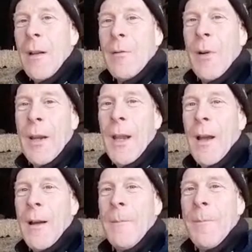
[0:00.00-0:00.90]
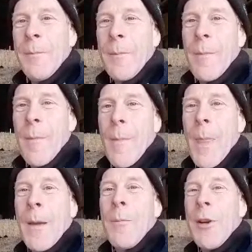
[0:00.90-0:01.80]
Right,
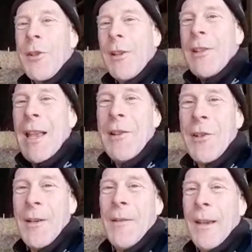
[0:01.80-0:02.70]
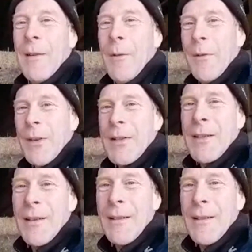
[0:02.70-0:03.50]
compression and tension. Thank you, Rufus.